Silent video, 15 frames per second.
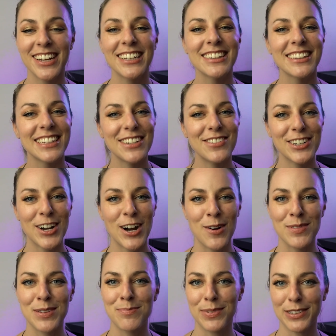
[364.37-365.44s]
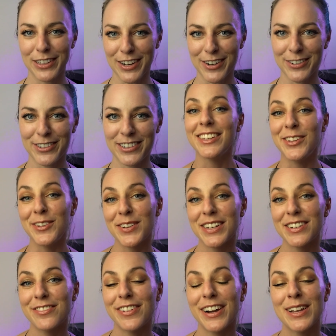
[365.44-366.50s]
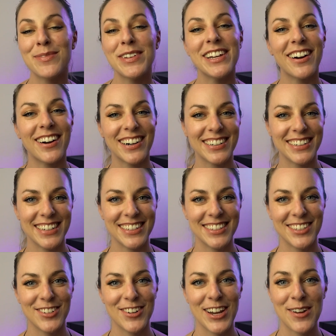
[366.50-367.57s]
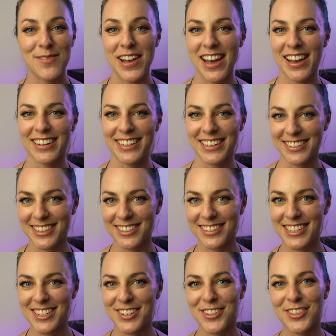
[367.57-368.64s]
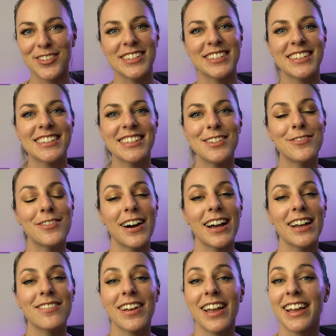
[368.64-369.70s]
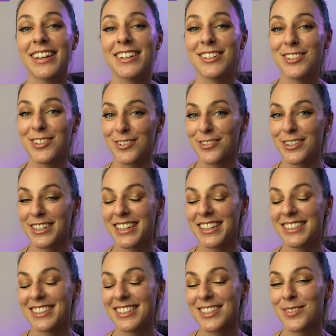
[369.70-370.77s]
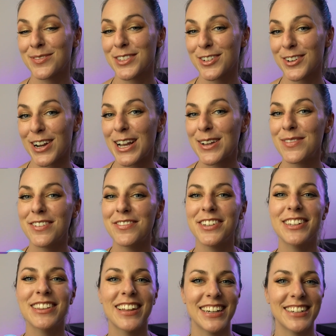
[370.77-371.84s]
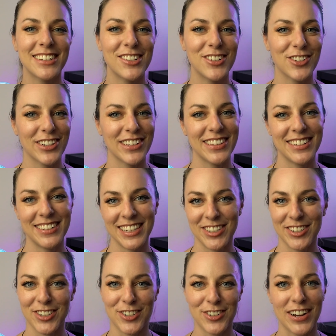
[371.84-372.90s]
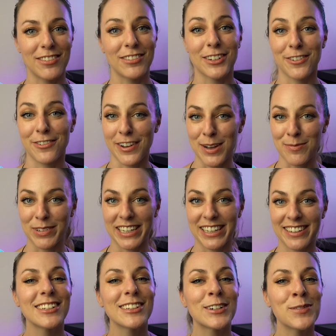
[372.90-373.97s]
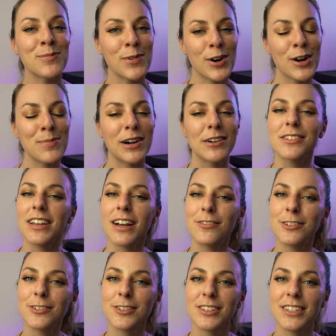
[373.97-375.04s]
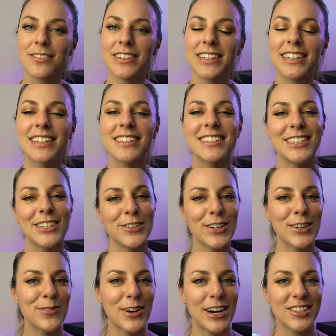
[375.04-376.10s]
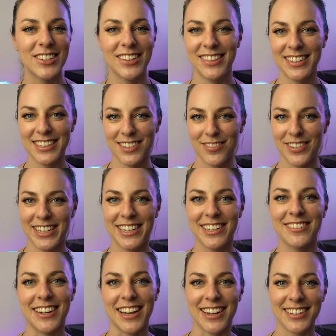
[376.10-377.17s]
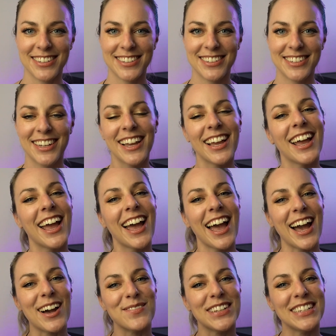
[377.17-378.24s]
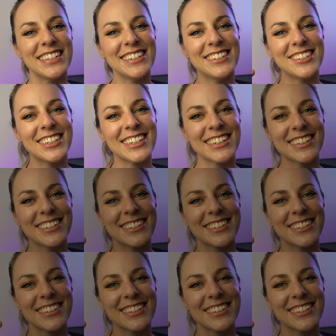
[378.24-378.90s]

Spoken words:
Leave a comment below. You can find me on Instagram at ESLTeacher365, and don't forget to subscribe if you'd like to join the Teacher Traveler family. To learn more about TEFL certificates, you can watch this video next. Happy teaching!